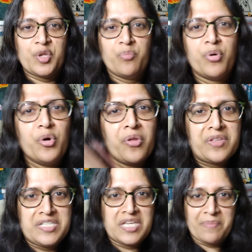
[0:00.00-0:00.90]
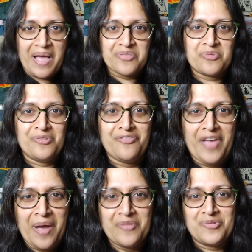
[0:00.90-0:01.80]
you pull the diamante
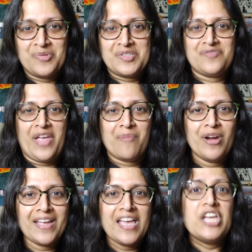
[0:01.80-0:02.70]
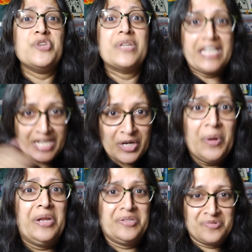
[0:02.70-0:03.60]
through this fabric. You can
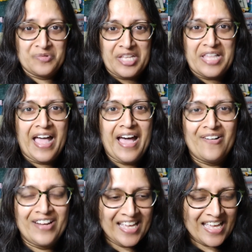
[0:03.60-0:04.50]
hear it. It's really loud.